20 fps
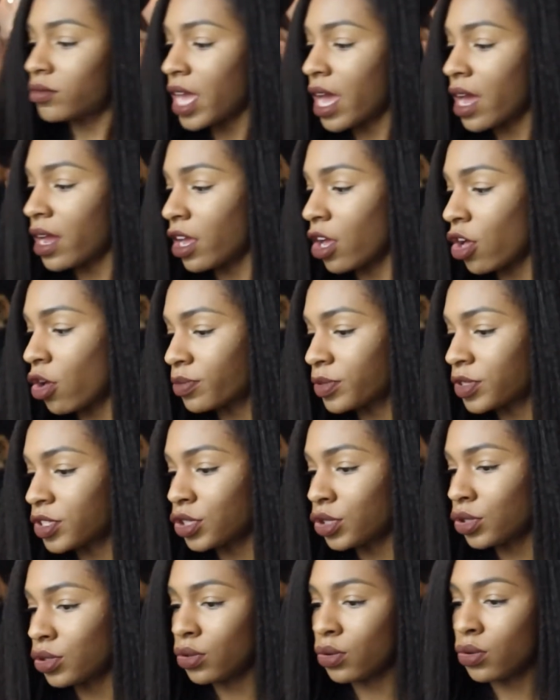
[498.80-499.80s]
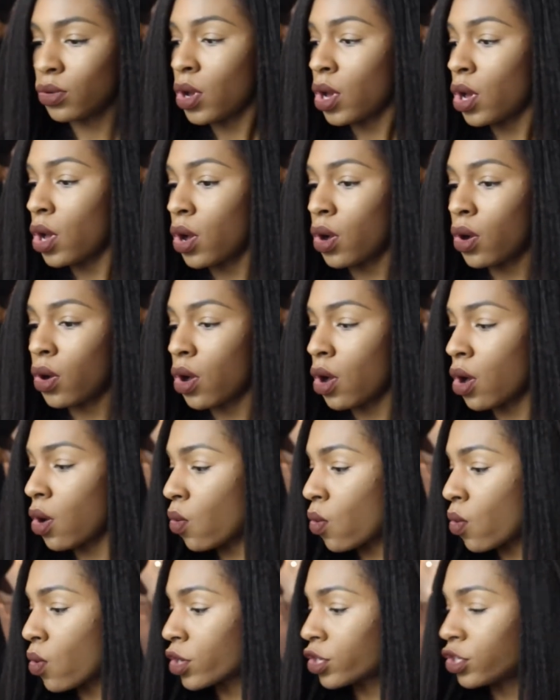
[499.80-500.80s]
That helps too.
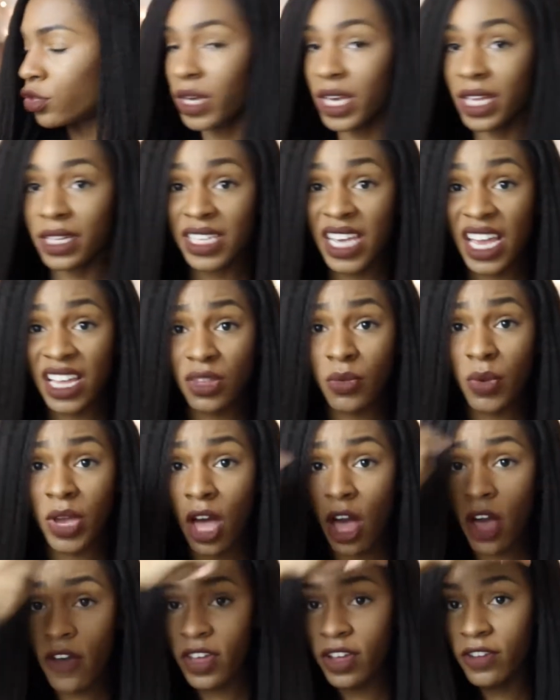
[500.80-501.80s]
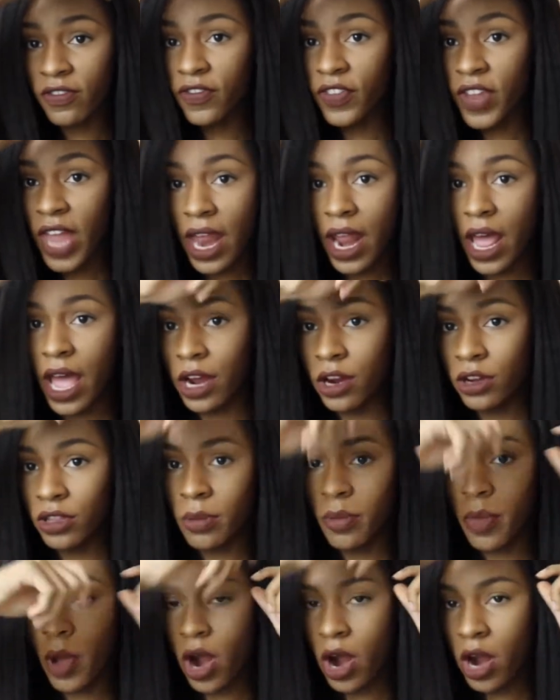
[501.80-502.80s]
Or you can take the wig off and flat
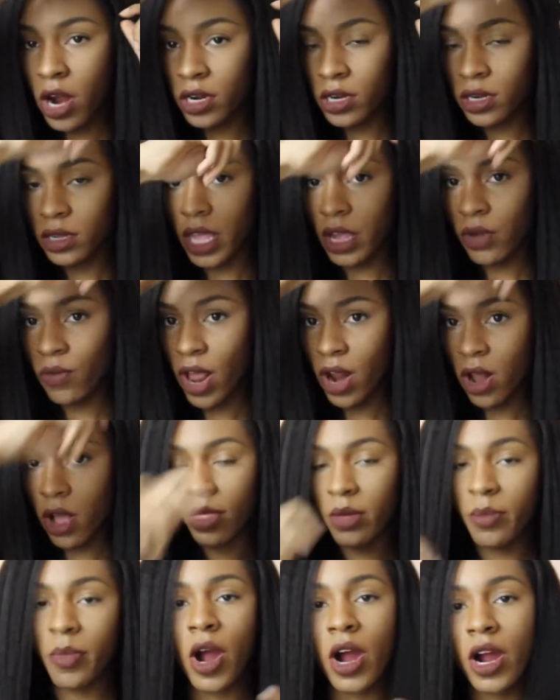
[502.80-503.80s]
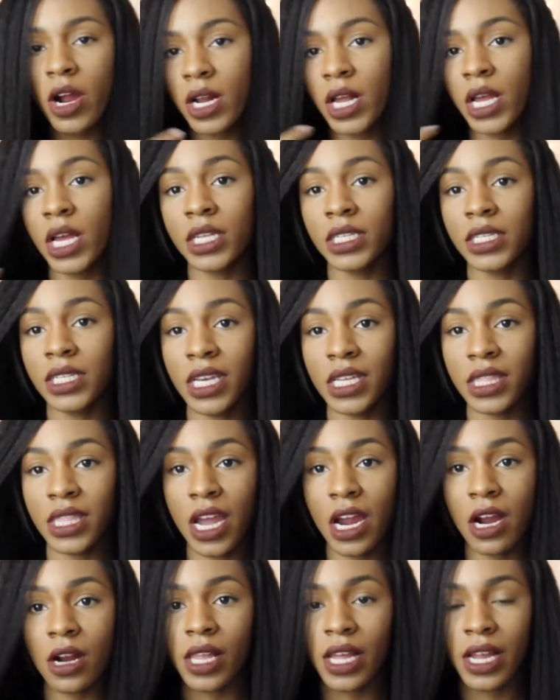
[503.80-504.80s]
iron the part, like right on the part, to get
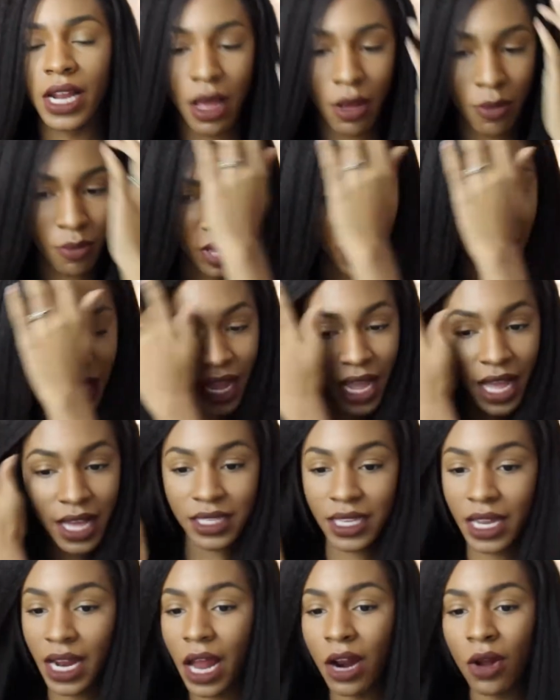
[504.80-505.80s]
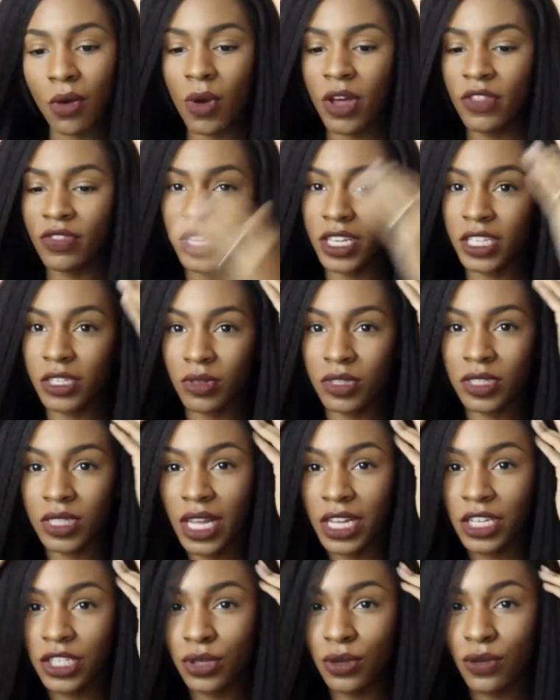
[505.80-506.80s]
the hair to lay down. But like I said, I don't want this one
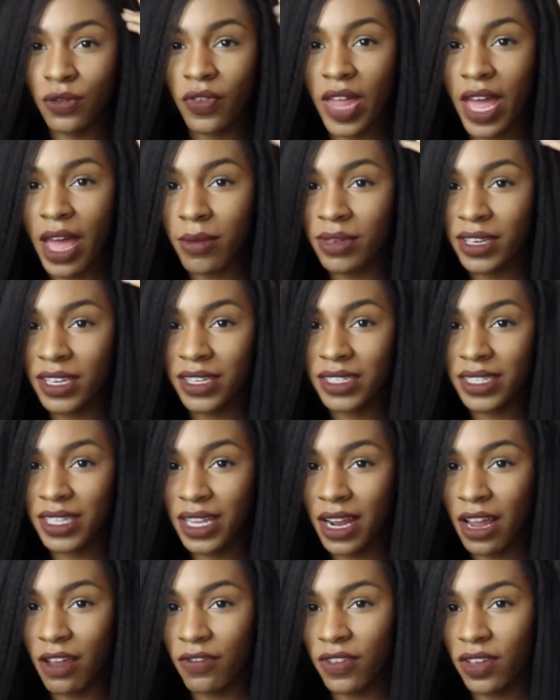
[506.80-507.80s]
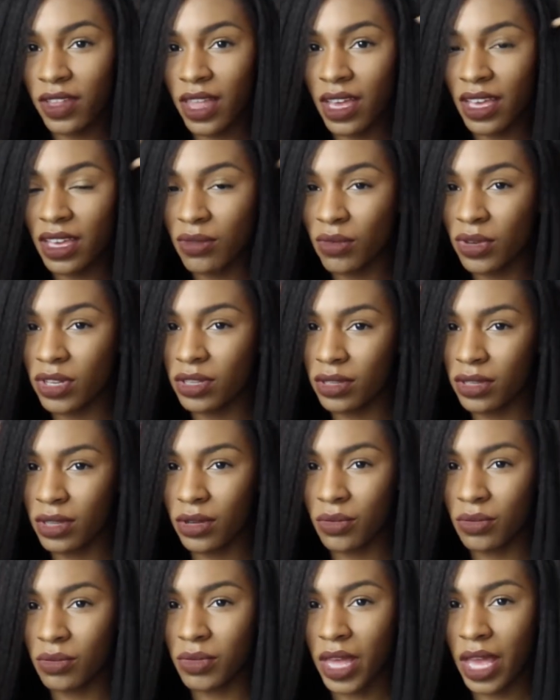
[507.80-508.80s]
to lay too flat because then I feel like it wouldn't
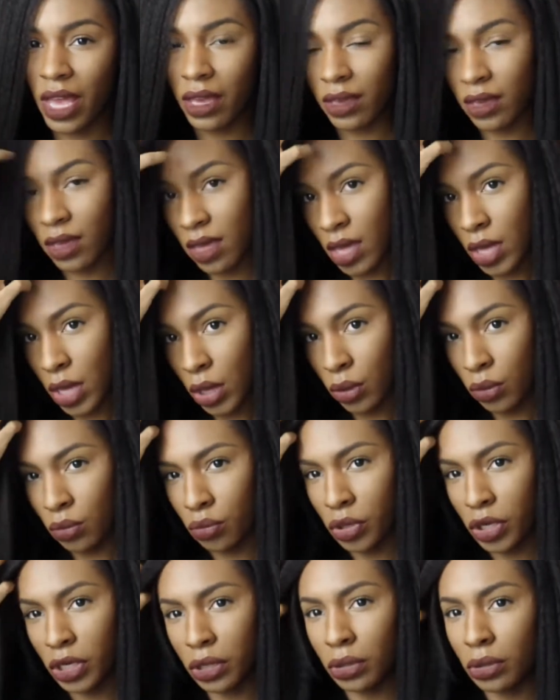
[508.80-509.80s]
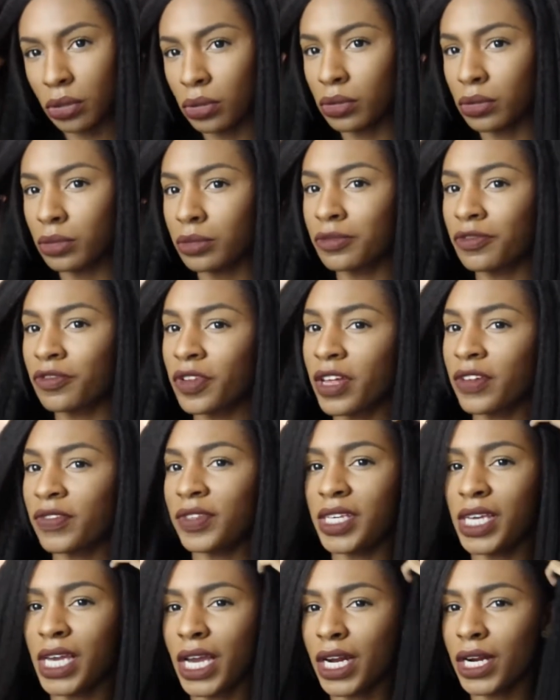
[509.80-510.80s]
look like real
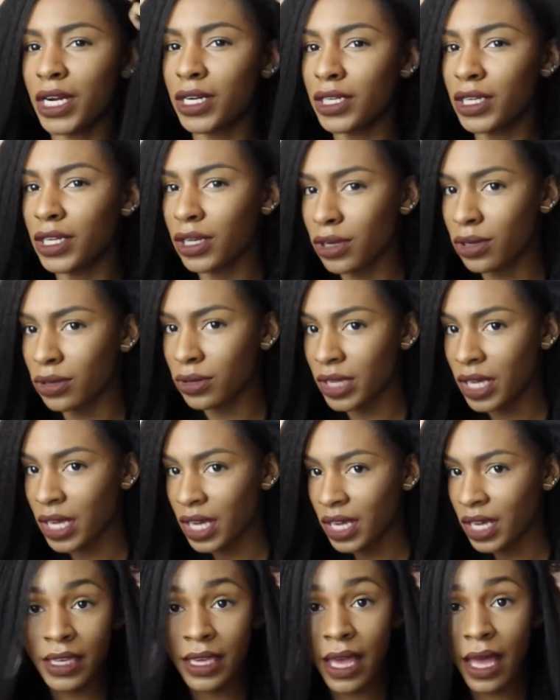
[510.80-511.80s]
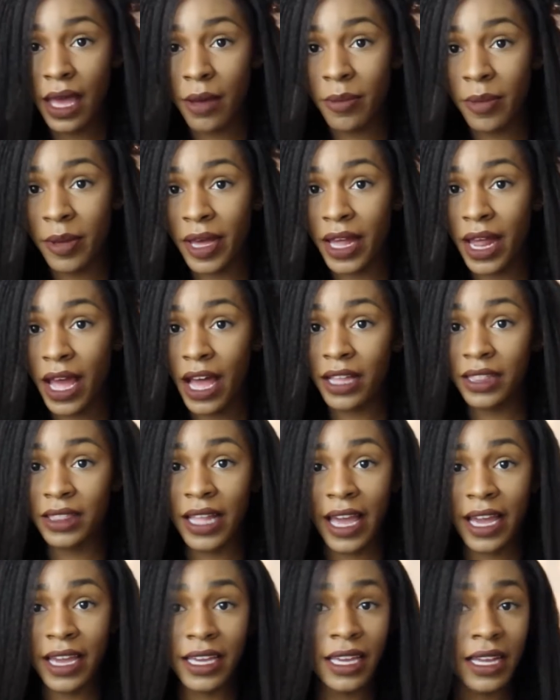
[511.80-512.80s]
fluffy hair, you know? Yeah, but I
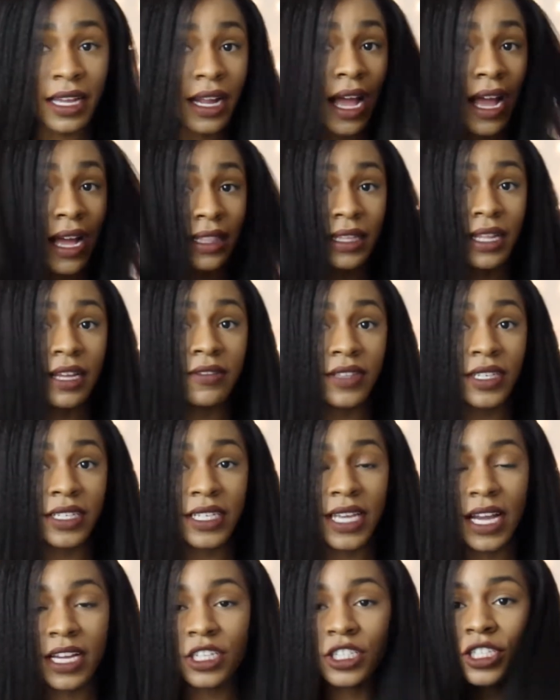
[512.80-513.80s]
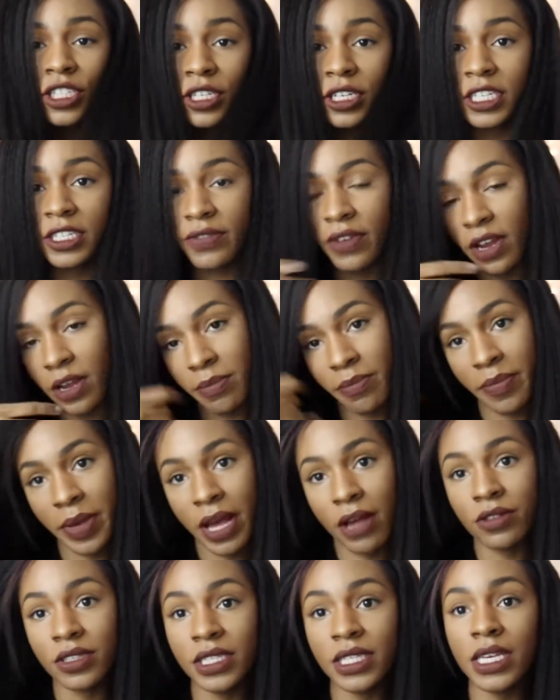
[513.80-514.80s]
like it. I love the texture. It's very
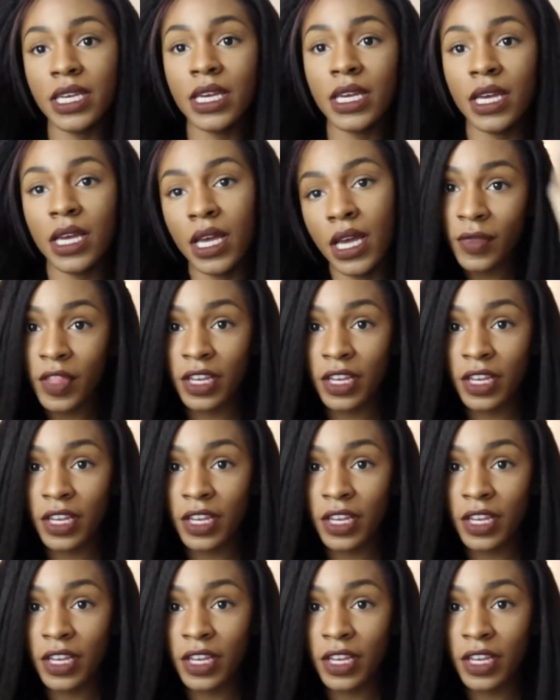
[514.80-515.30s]
bouncy.